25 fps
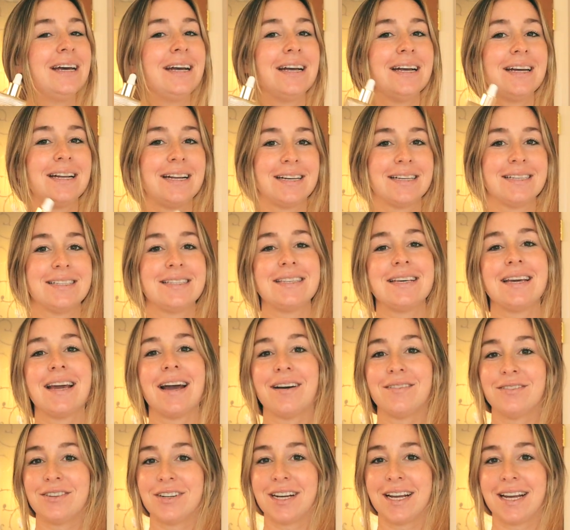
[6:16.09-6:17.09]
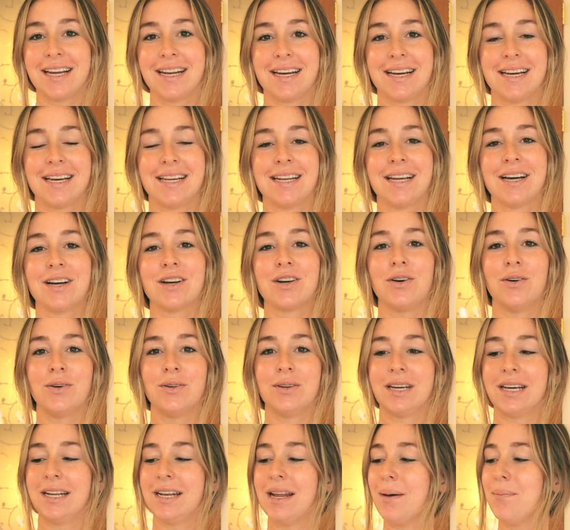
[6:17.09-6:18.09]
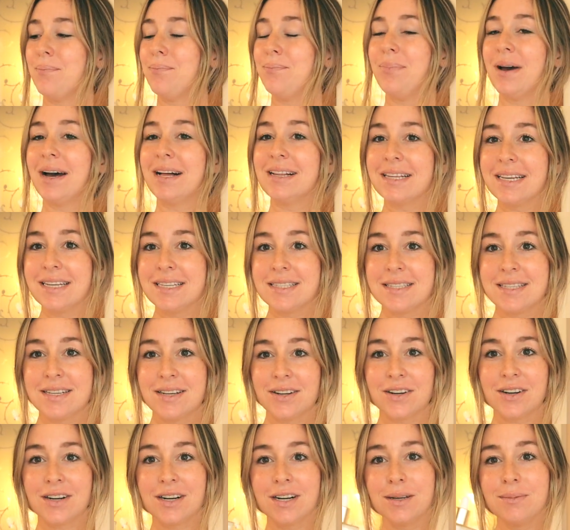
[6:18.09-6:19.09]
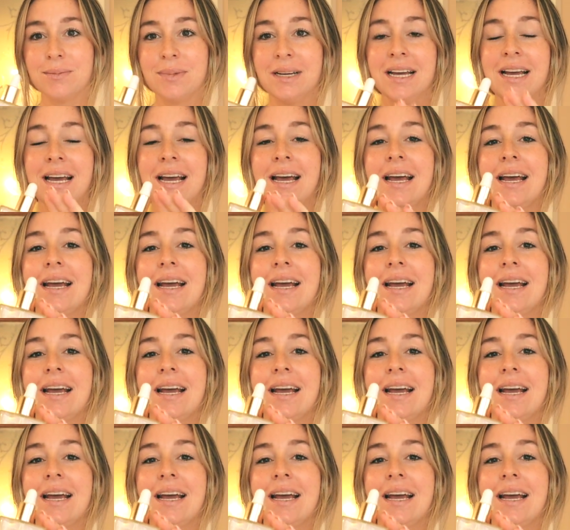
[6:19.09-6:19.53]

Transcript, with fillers: It is the Evereden Golden Belly Serum.